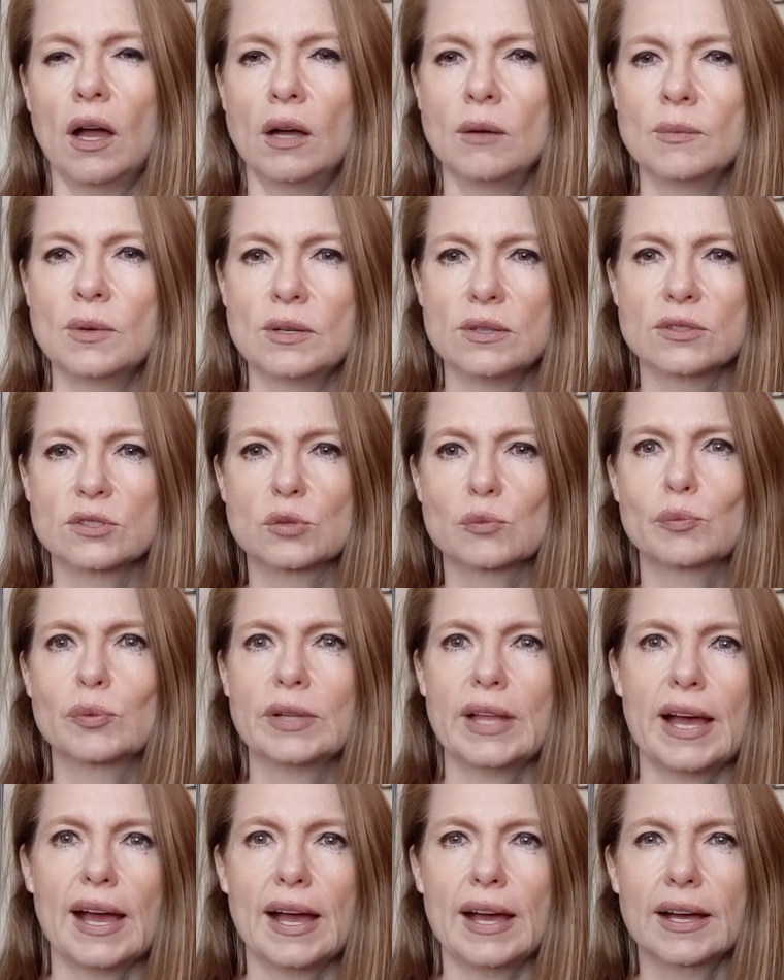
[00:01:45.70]
almost
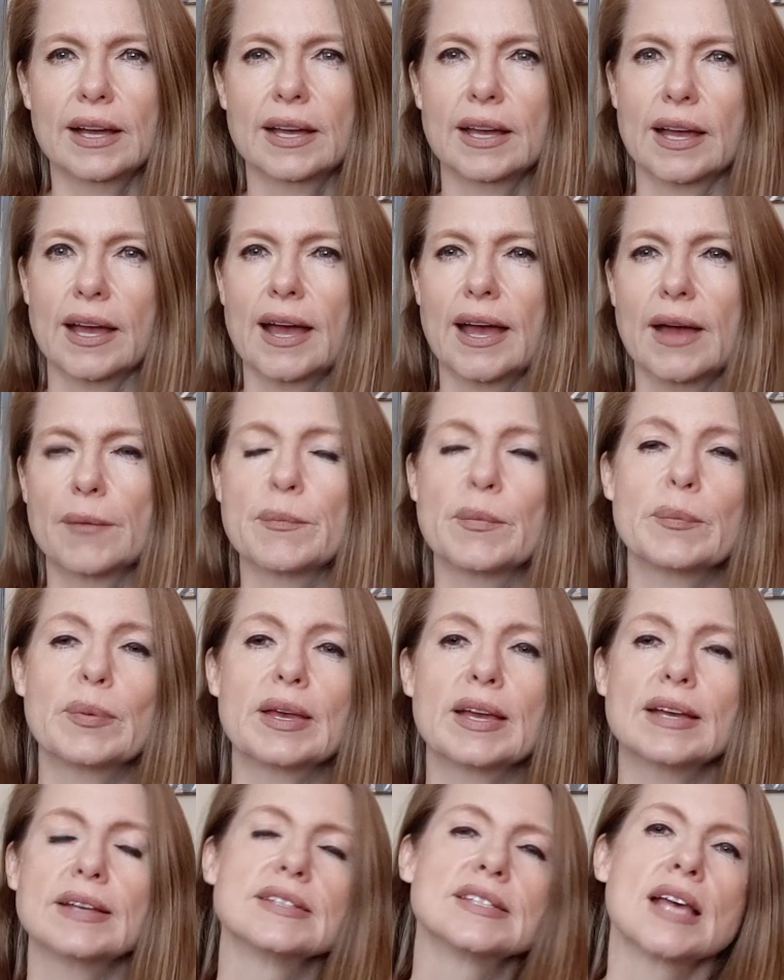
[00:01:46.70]
black,
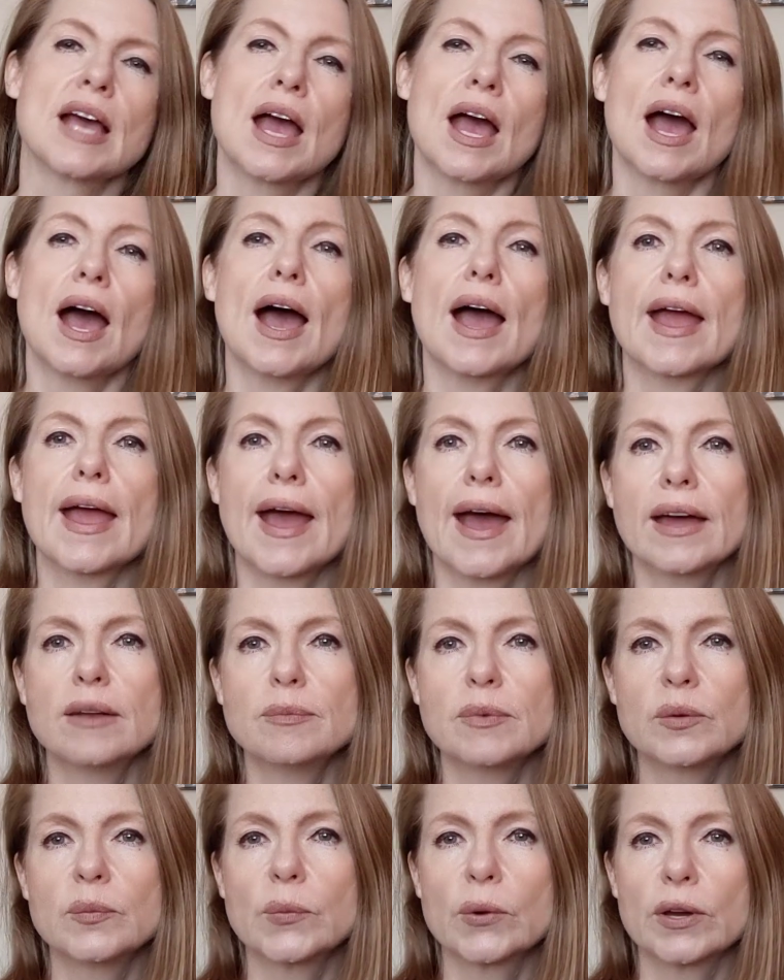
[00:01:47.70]
because I
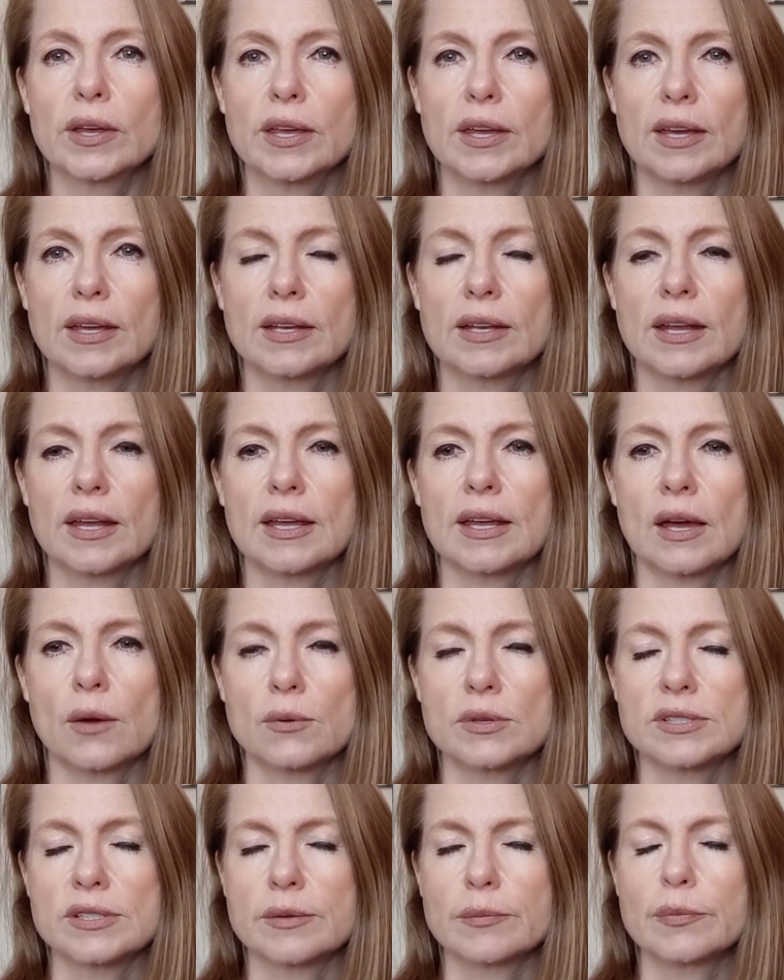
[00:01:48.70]
had been working,
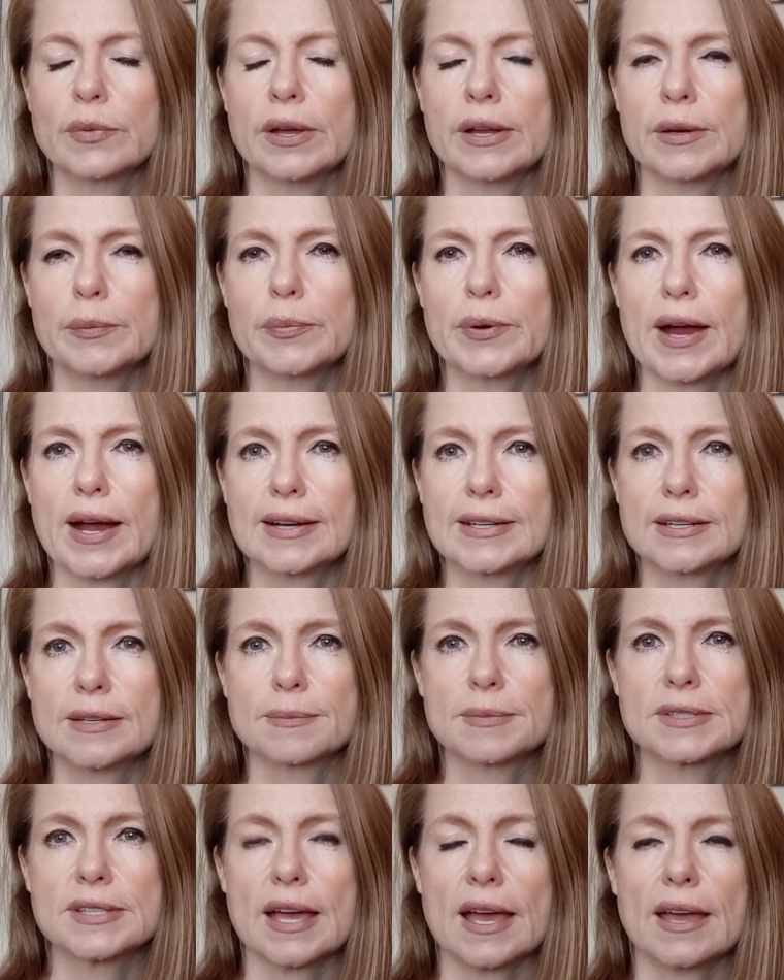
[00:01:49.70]
I was in a
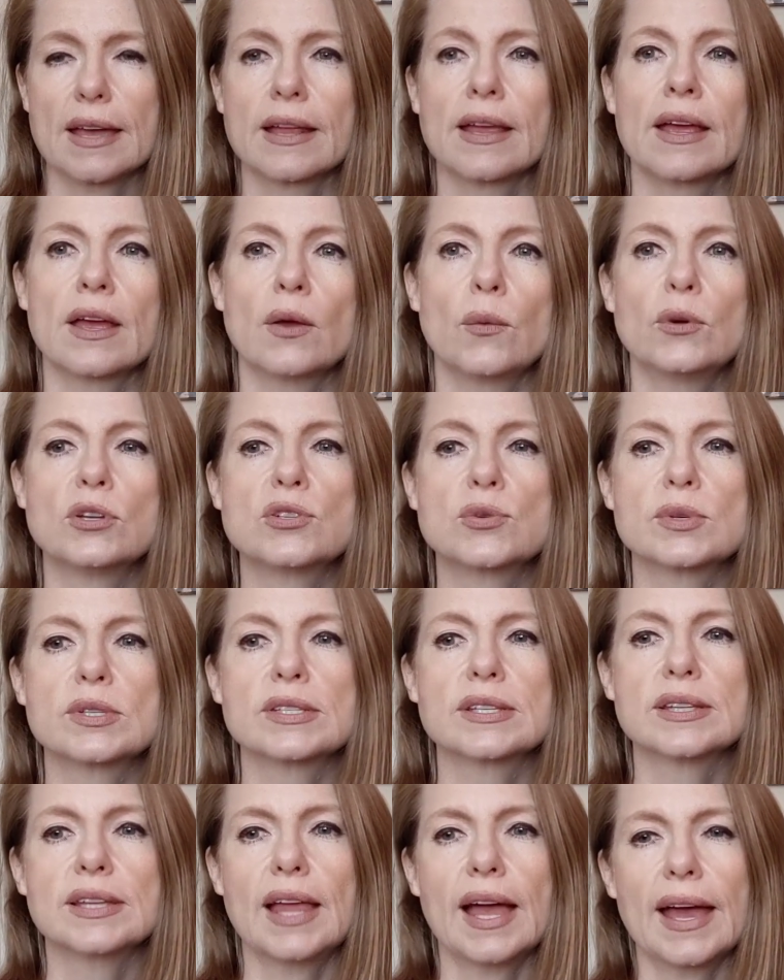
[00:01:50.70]
practicum site, which
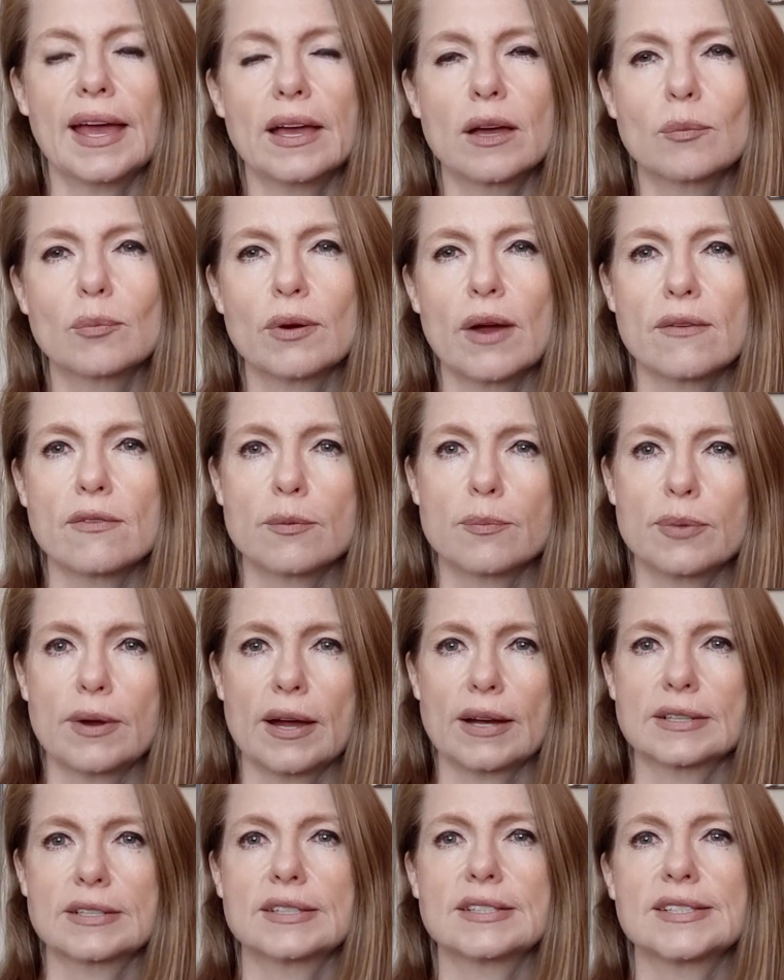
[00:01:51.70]
was like a private
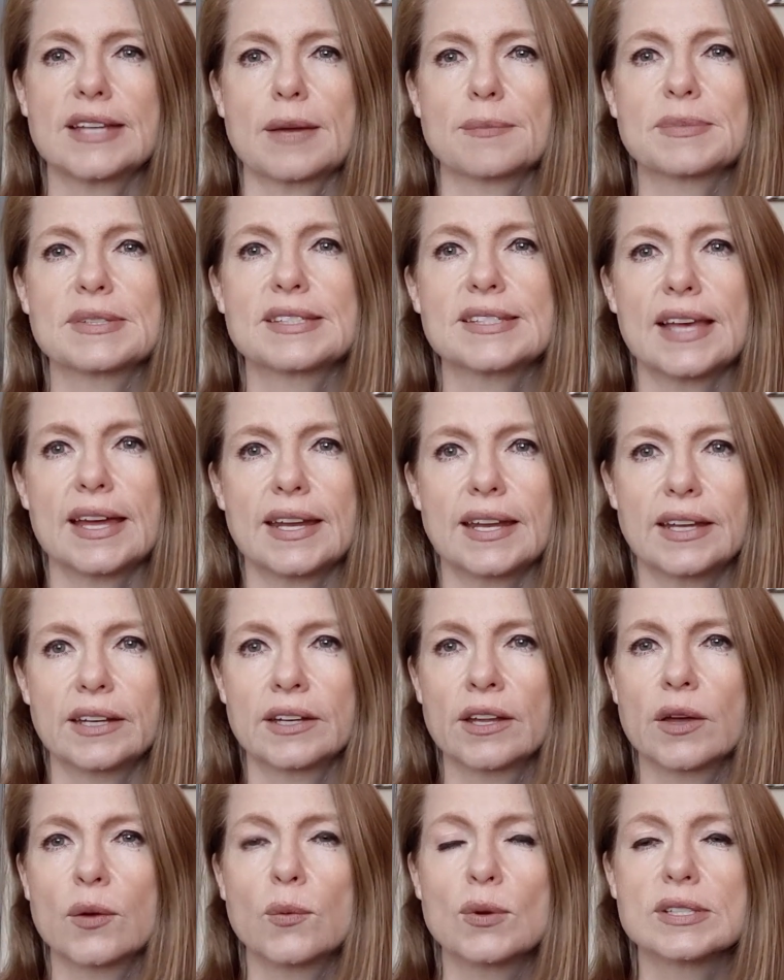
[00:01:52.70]
practice type
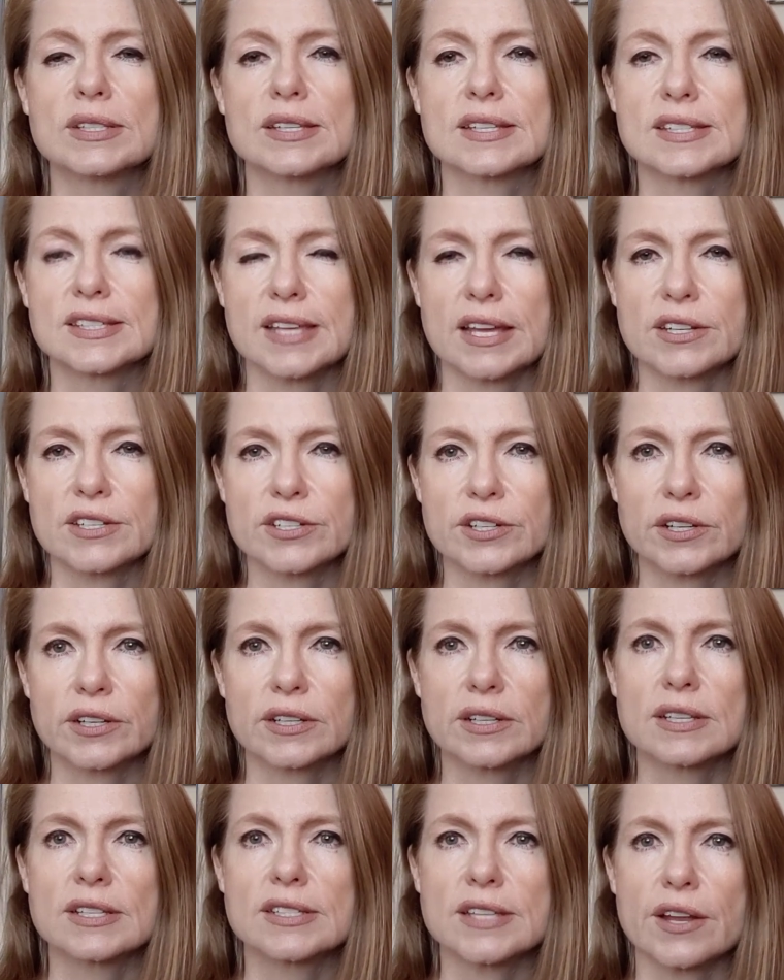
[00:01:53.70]
setting. It was a
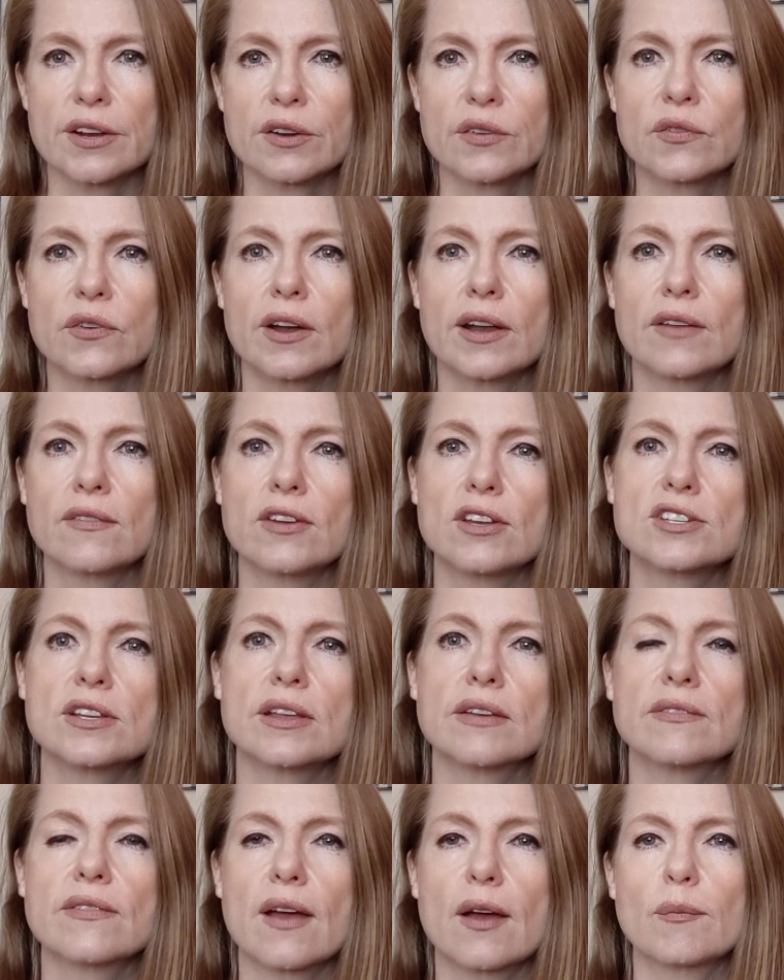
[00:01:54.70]
center, the Center for
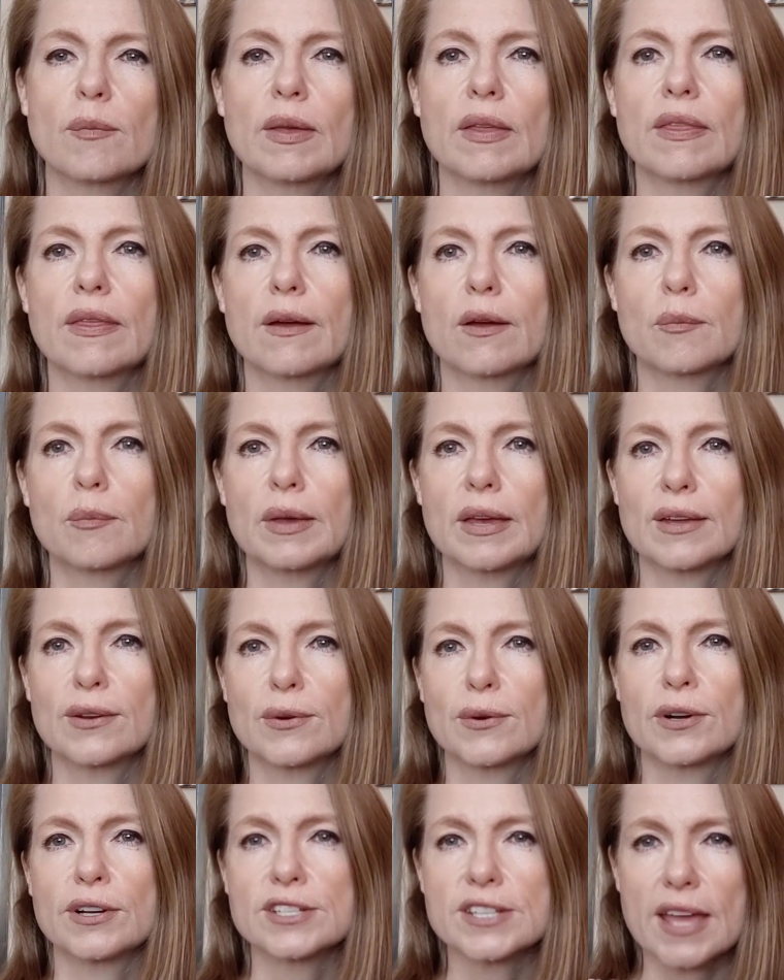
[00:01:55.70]
Individual and Family Therapy
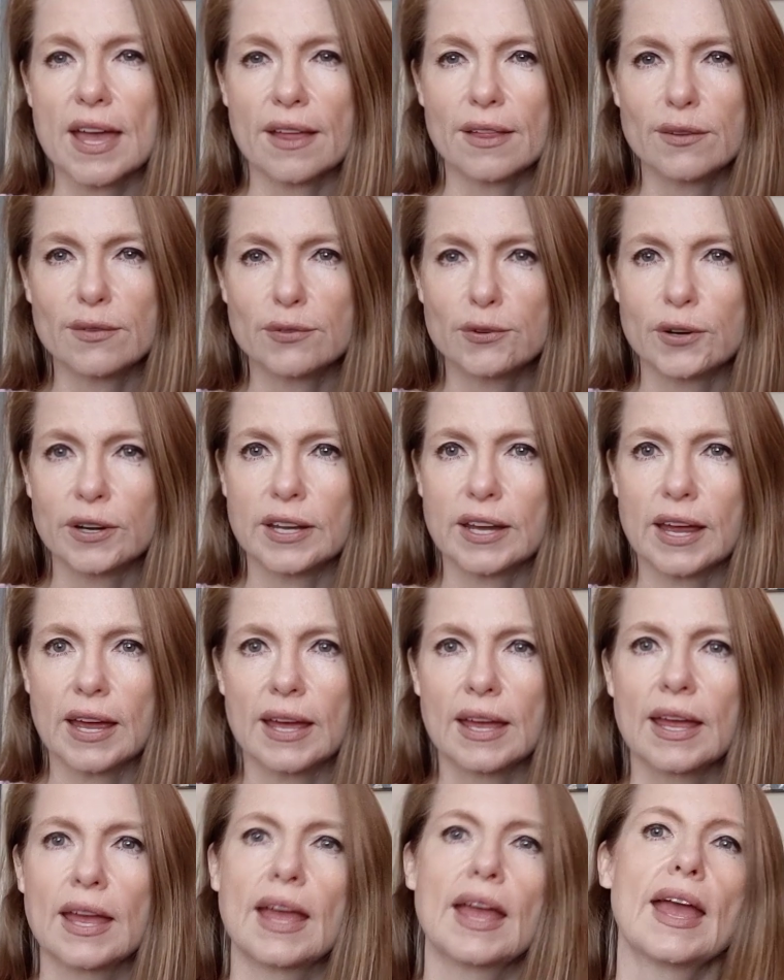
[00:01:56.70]
in Orange,
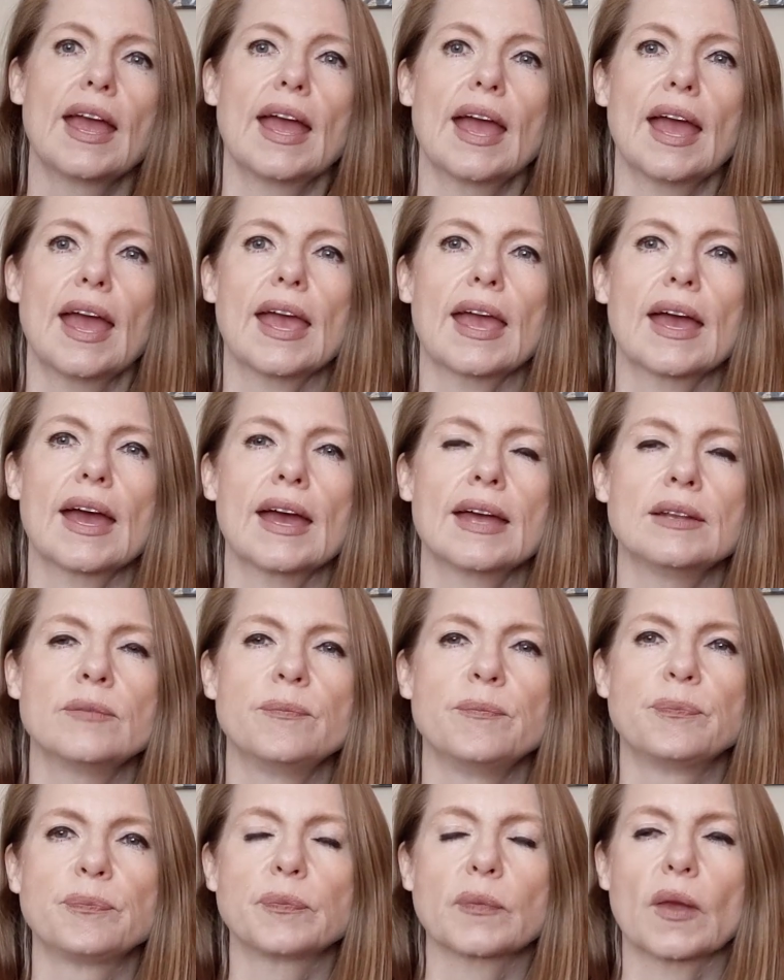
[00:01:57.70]
California.
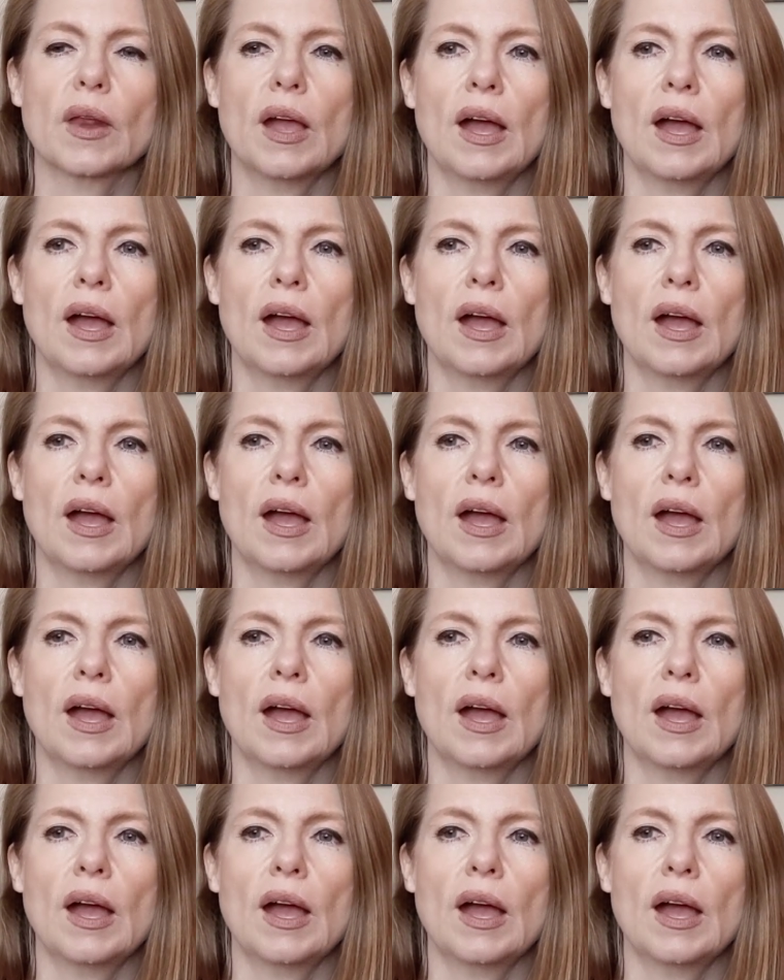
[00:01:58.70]
And